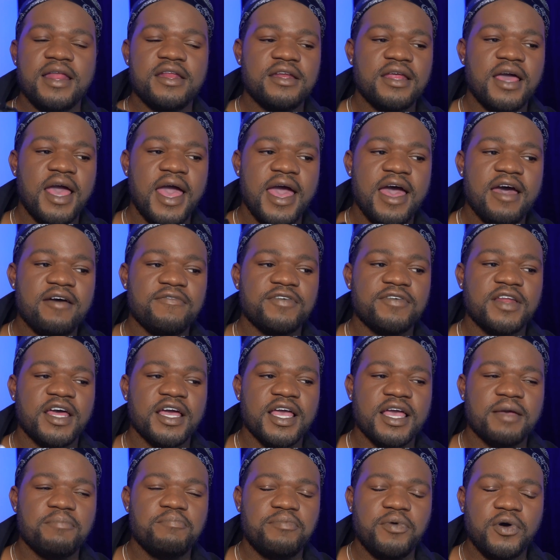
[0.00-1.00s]
and
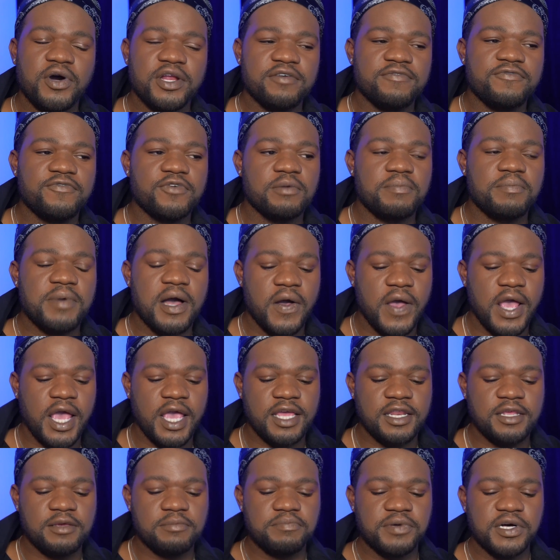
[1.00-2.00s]
I bought it for about
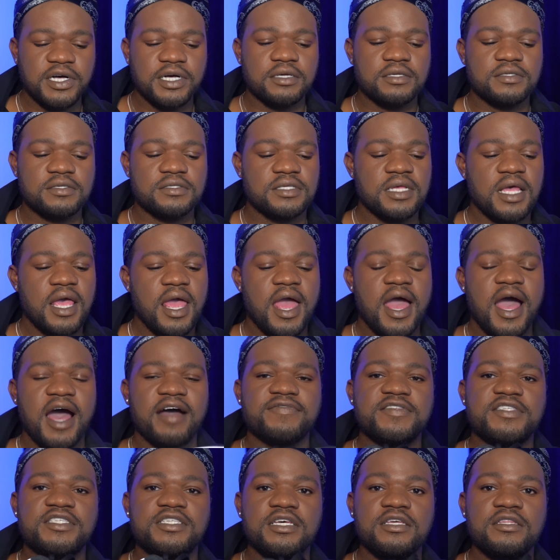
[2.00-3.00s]
80 bucks.
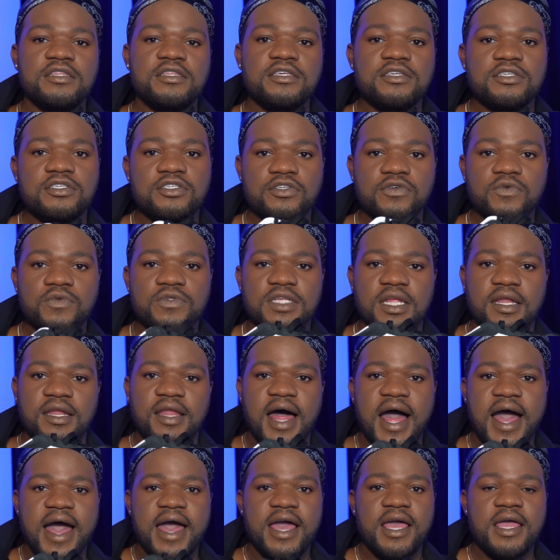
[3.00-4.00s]
I've seen these shoes a
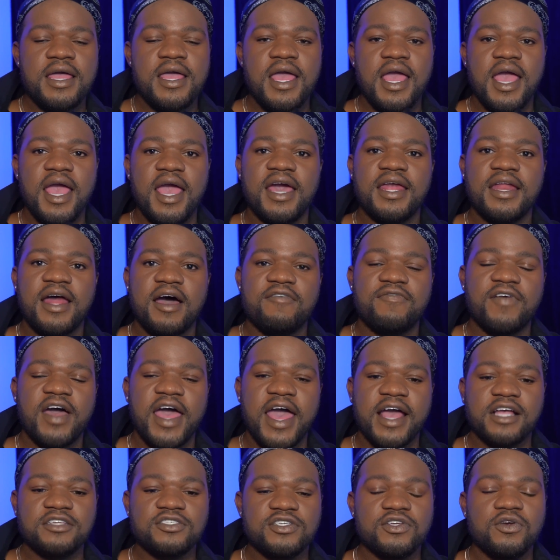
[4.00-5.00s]
lot and I've
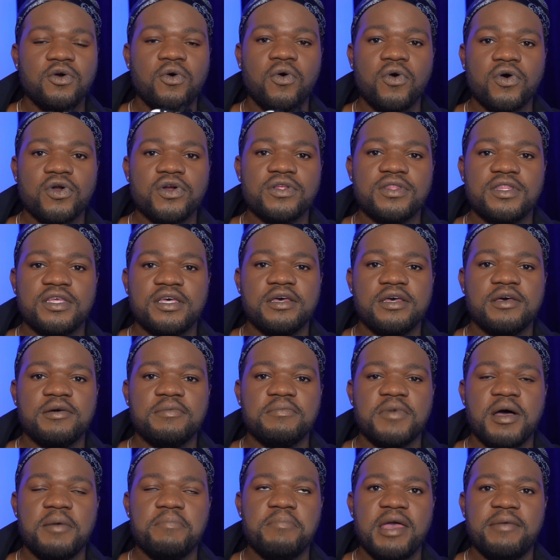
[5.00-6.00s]
actually ordered
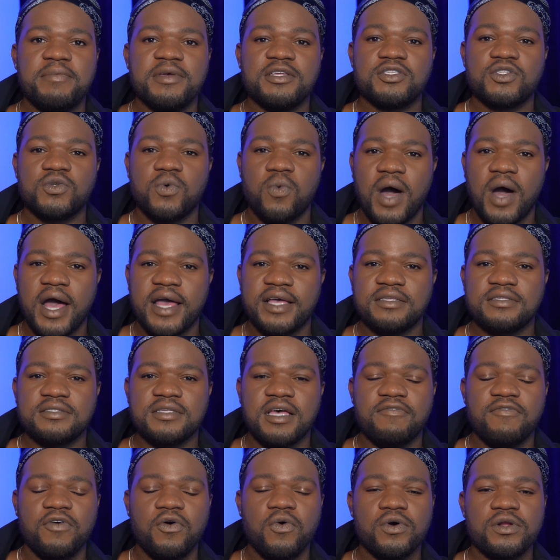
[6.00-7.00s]
them maybe twice.
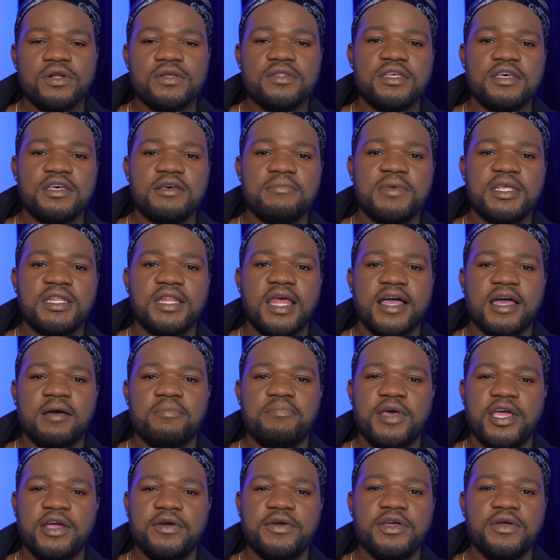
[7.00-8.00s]
I've ordered them in like a
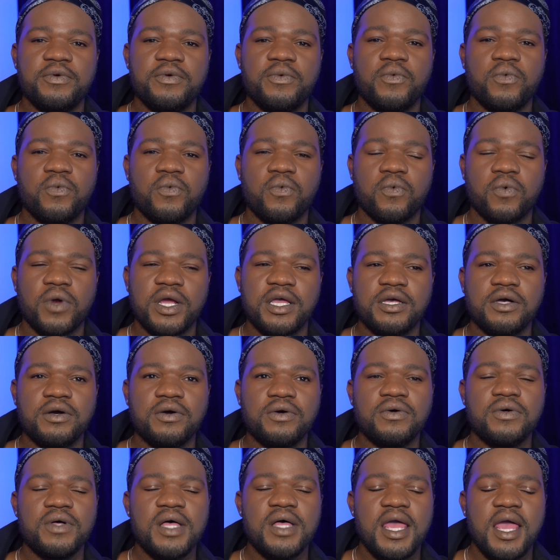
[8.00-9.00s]

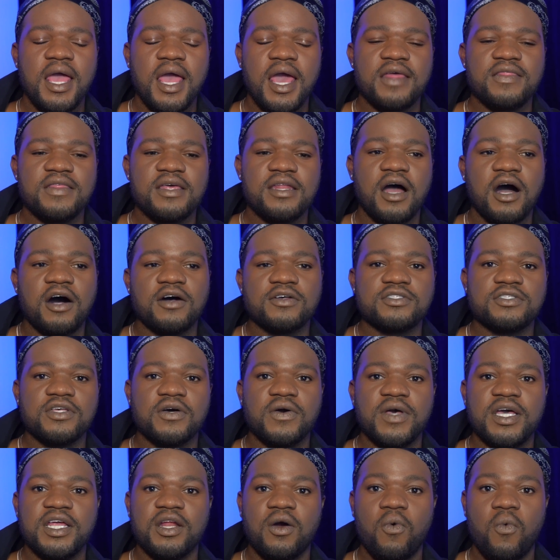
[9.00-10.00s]
periwinkle and then
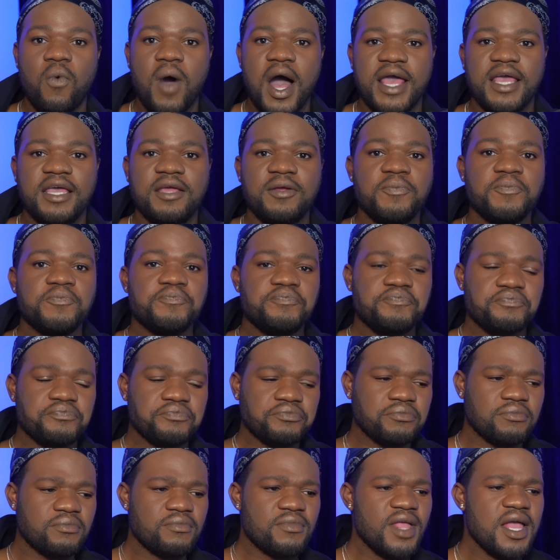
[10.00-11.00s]
also in a white.
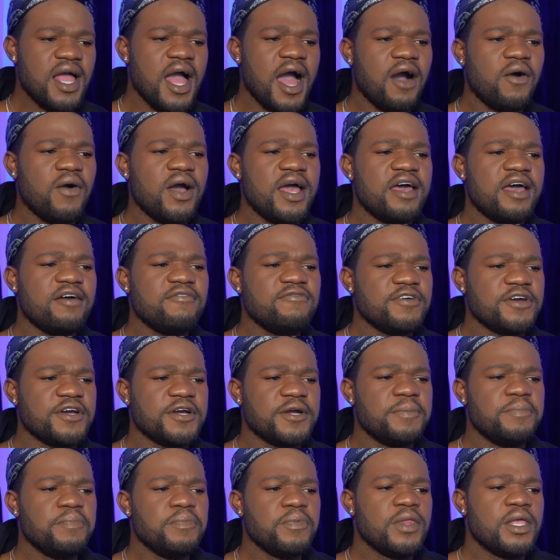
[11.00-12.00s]

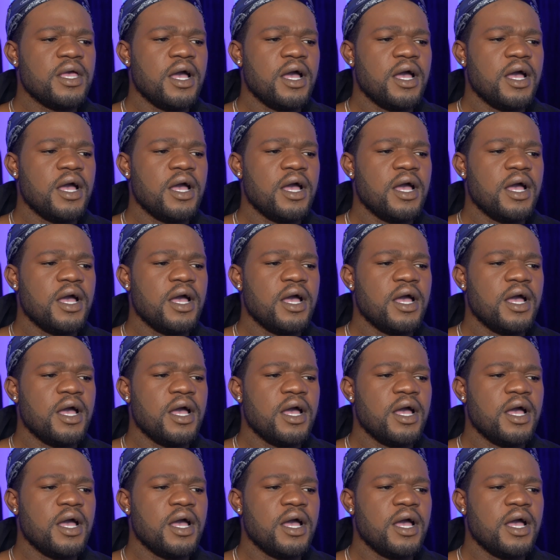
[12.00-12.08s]
However,